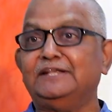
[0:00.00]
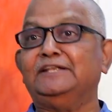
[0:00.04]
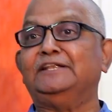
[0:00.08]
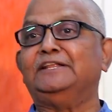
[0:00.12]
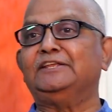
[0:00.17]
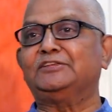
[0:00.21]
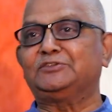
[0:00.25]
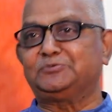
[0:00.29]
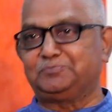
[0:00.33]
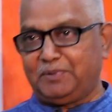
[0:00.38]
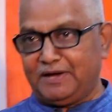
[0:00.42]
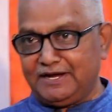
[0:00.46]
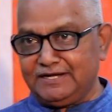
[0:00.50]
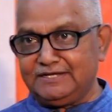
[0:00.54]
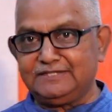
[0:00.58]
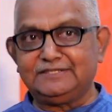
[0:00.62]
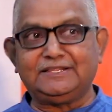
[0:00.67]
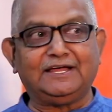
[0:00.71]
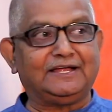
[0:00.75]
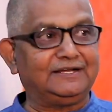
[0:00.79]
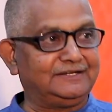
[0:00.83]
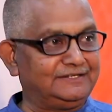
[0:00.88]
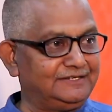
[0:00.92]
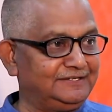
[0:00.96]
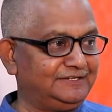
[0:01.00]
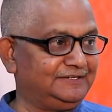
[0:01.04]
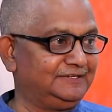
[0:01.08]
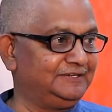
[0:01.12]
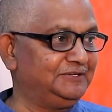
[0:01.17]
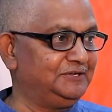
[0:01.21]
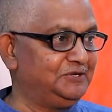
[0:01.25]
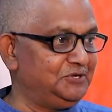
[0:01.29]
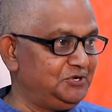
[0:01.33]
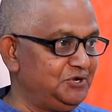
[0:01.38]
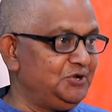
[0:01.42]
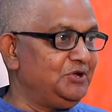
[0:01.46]
Despite that,
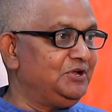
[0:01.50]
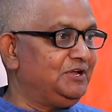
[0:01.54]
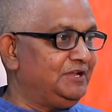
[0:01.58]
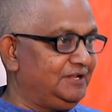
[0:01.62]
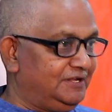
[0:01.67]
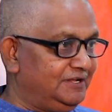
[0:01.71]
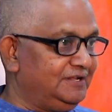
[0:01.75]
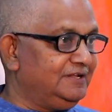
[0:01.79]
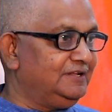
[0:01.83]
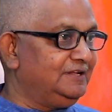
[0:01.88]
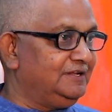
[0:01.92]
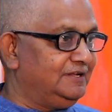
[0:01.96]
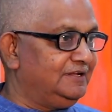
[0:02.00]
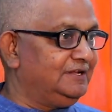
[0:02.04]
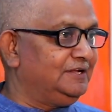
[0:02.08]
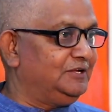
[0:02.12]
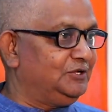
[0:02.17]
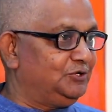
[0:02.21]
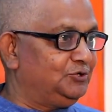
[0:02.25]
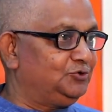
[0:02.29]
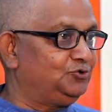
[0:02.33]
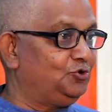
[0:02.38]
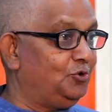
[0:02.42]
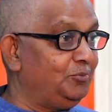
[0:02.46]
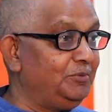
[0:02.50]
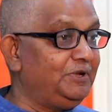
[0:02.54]
so